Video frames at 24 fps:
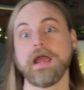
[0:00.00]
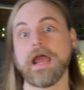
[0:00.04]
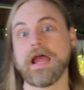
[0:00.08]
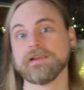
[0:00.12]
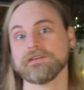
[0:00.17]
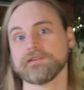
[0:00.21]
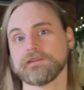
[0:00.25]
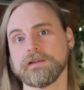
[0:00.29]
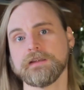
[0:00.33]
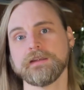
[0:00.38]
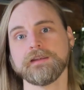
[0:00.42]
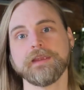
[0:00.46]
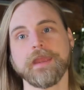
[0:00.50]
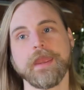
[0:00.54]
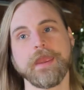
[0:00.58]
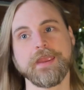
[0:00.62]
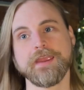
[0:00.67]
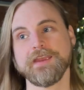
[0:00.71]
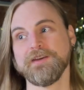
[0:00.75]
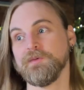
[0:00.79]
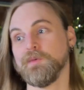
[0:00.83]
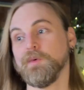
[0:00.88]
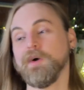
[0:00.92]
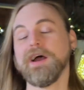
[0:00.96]
asking
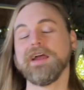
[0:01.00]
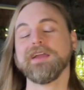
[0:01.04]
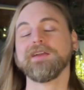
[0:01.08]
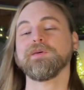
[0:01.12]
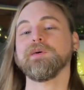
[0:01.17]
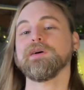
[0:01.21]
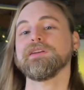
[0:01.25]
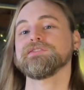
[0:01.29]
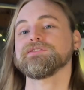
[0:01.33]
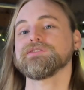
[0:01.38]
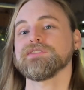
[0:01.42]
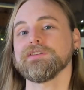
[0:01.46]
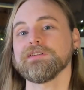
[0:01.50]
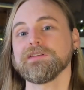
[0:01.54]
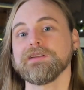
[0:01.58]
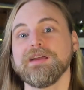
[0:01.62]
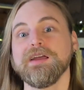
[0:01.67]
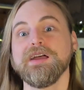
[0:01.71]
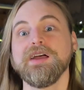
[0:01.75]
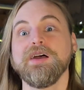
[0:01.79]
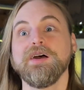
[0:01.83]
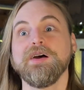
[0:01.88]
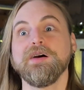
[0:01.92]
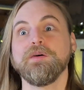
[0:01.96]
a why question.
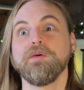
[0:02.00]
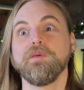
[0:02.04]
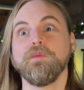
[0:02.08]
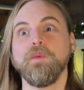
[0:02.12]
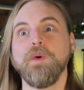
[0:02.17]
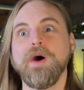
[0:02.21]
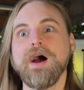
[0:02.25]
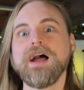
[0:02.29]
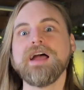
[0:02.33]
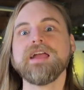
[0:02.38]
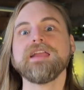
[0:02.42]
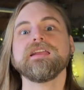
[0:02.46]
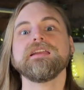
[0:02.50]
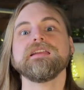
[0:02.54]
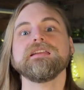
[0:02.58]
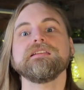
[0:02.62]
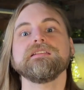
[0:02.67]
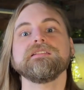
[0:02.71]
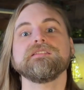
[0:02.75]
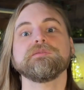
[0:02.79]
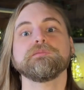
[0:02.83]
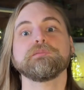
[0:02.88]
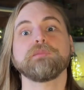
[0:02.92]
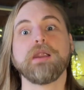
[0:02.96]
Why
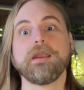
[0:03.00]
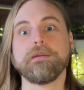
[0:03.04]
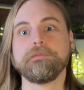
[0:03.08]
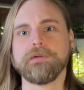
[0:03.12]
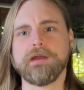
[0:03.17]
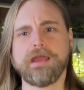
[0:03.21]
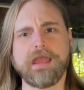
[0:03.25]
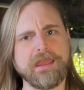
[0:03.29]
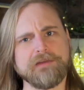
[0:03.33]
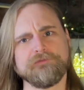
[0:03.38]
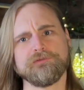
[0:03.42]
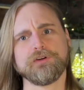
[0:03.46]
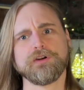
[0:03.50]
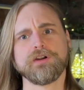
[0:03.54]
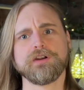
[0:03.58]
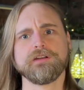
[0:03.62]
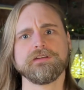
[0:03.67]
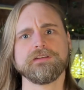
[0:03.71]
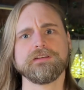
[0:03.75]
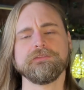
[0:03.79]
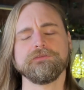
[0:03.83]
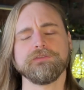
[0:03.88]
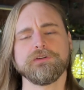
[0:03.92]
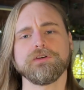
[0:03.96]
is prep ever
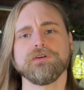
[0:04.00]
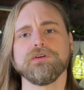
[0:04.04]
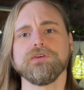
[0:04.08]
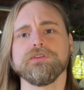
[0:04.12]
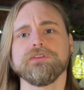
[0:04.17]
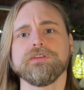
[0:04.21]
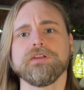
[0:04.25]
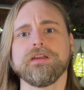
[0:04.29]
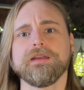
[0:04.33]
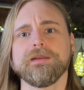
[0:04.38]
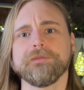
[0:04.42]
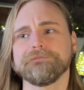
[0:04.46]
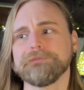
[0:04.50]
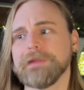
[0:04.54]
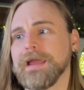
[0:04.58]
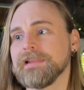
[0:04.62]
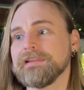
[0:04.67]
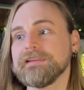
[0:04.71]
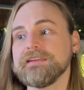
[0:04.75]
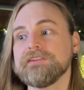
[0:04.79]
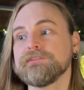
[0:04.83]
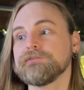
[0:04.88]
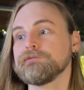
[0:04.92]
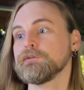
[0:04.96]
difficult? At
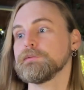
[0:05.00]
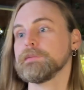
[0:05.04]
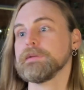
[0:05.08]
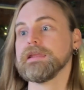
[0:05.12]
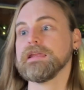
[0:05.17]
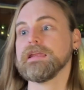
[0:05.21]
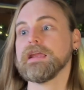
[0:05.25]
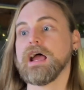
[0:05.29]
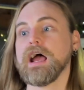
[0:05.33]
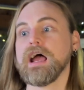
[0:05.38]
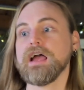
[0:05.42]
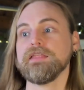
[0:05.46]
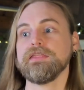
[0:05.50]
least for me, I